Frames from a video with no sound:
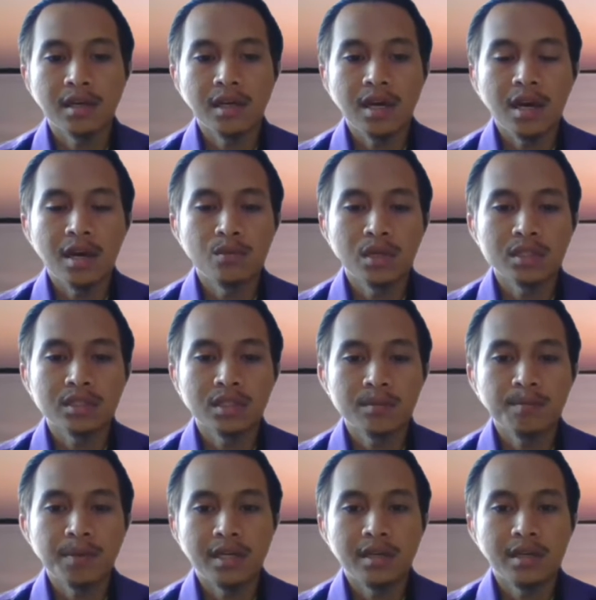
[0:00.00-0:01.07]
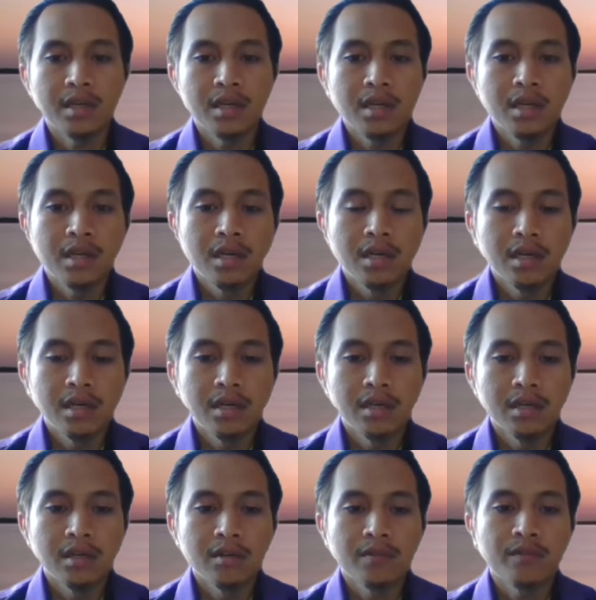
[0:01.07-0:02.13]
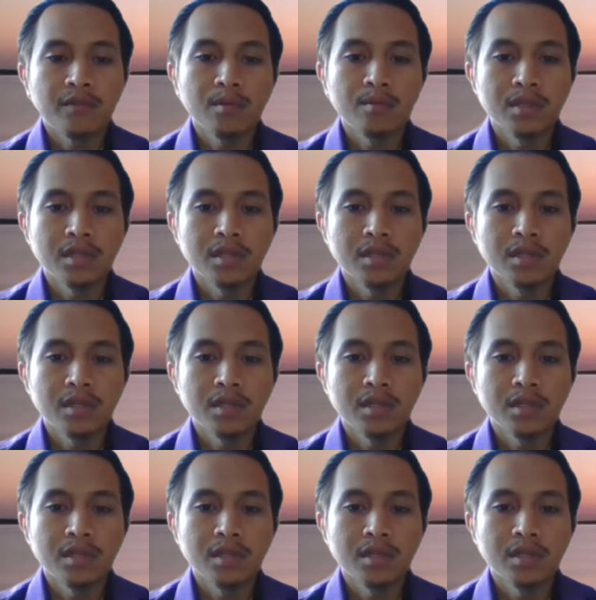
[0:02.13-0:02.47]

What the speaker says: unwanted part from